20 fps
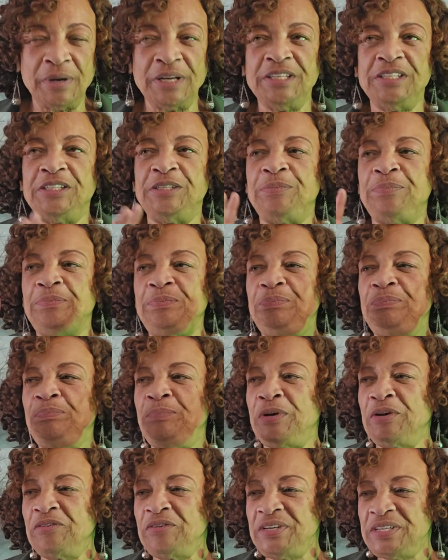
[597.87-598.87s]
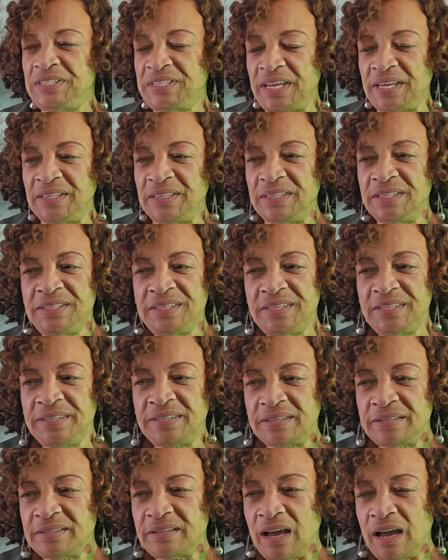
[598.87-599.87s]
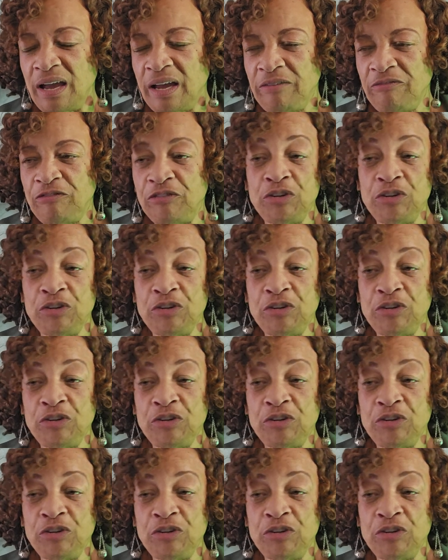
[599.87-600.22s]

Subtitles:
But Spirit is saying this is a time